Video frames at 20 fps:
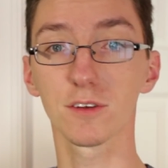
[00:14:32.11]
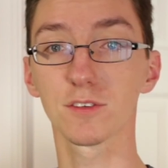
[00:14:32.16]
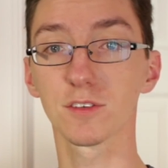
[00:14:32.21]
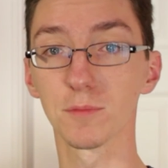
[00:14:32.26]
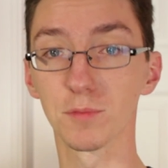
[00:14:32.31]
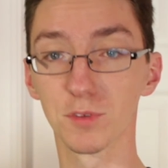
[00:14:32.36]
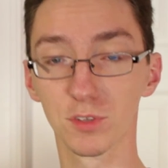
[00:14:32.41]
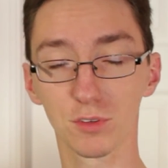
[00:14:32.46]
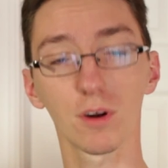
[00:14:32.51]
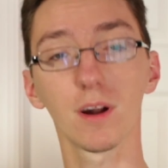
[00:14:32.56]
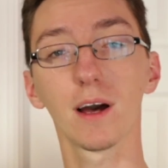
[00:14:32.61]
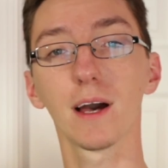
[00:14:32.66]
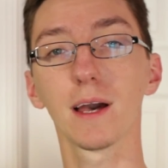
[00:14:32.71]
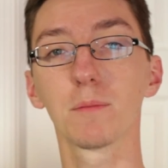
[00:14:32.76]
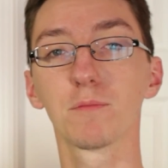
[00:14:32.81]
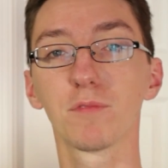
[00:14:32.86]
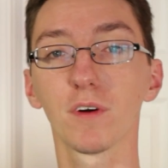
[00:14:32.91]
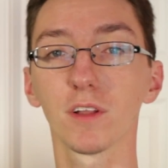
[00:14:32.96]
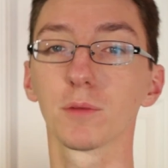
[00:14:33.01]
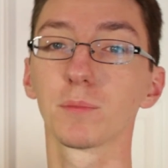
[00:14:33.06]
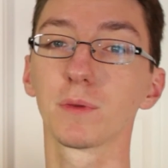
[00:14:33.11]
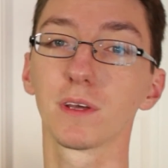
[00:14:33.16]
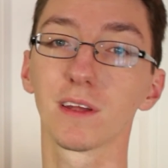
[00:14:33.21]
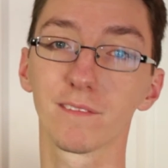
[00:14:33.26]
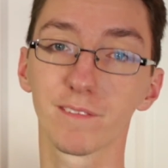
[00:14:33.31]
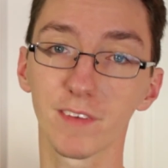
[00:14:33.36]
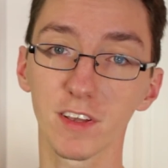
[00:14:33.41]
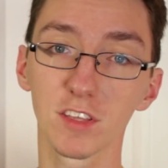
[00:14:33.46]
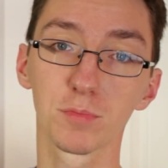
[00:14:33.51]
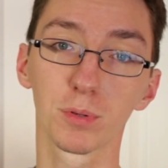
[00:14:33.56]
subscribe, follow me on
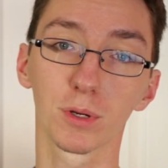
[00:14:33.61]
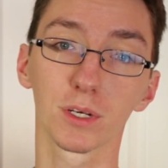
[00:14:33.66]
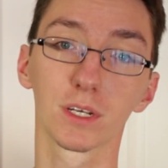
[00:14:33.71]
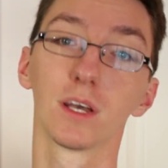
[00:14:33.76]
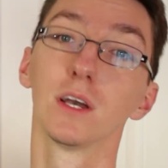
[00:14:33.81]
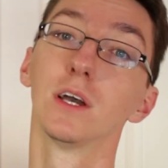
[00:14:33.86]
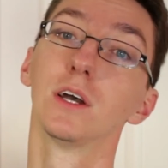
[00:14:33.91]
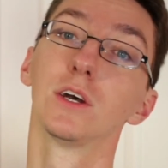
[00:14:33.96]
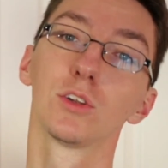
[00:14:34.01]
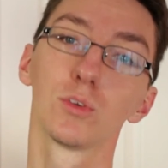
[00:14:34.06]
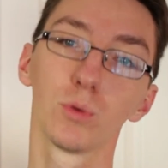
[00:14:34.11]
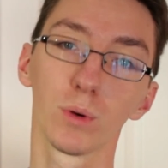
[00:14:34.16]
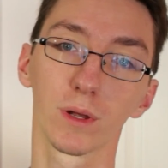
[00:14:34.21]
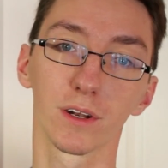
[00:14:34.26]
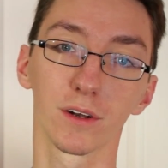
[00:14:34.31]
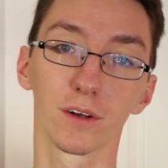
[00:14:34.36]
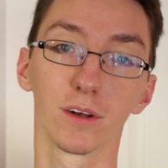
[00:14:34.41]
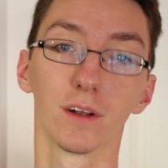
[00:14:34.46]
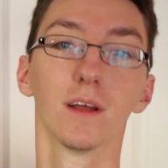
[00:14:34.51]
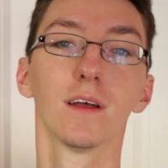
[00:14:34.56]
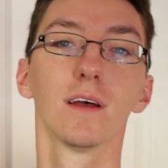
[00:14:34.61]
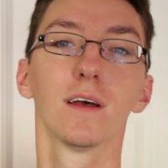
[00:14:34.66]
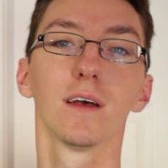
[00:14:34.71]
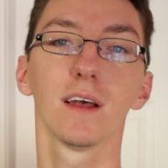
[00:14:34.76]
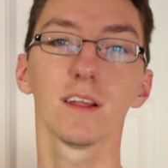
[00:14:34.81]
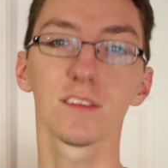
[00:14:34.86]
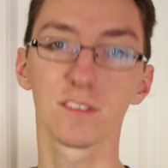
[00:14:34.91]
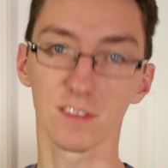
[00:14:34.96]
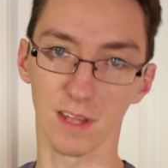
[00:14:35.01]
Facebook, Twitter, and